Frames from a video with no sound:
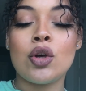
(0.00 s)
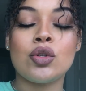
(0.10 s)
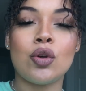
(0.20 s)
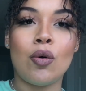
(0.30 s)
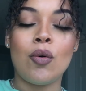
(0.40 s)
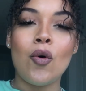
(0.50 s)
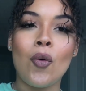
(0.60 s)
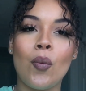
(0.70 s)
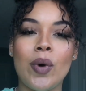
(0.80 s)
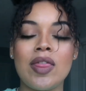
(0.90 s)
So,
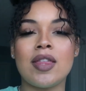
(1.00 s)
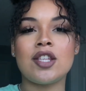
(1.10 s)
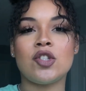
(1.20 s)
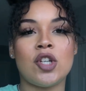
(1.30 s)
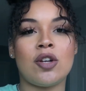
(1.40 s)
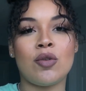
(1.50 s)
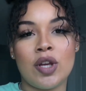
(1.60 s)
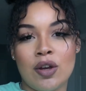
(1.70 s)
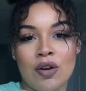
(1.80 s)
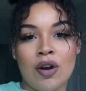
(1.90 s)
with this channel
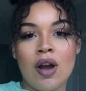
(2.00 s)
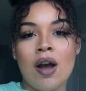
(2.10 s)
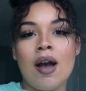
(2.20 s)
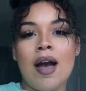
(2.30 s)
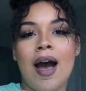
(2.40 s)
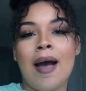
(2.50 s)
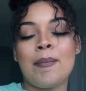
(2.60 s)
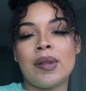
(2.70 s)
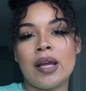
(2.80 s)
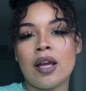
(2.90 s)
here, I
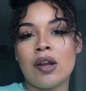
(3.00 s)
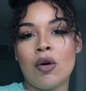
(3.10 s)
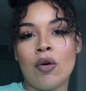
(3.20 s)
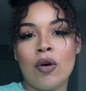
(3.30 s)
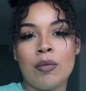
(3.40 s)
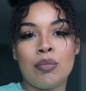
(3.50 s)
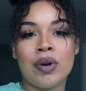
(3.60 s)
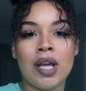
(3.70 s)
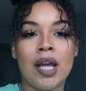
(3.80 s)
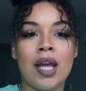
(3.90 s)
plan on
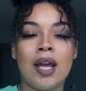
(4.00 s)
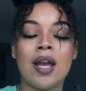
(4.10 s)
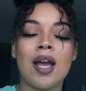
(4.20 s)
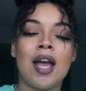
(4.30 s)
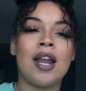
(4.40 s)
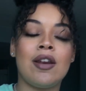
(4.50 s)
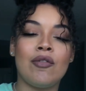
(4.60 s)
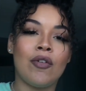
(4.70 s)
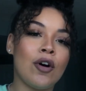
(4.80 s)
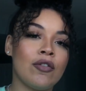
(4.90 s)
bringing and
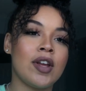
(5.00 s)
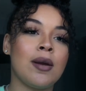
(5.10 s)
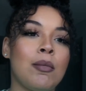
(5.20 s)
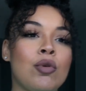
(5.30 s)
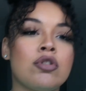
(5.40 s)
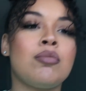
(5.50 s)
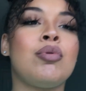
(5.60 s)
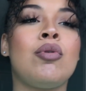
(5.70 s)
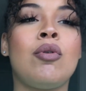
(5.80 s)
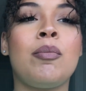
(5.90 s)
involving
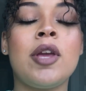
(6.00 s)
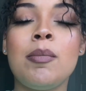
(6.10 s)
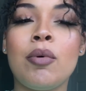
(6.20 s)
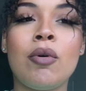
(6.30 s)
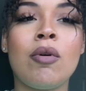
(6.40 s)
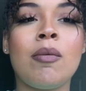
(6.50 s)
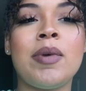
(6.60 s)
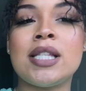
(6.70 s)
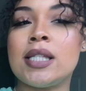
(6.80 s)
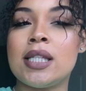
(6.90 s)
multiple people,
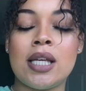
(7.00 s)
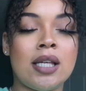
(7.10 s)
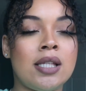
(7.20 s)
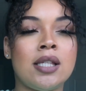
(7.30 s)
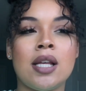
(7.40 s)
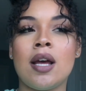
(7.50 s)
businesses,